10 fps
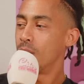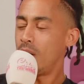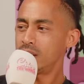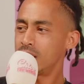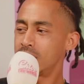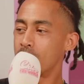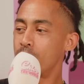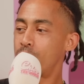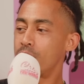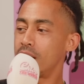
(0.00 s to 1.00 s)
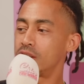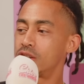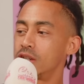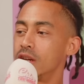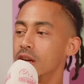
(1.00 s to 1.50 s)
Why did I think they were a
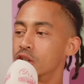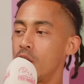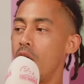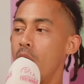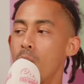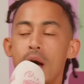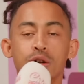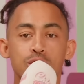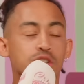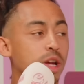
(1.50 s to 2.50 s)
fish? So are whales also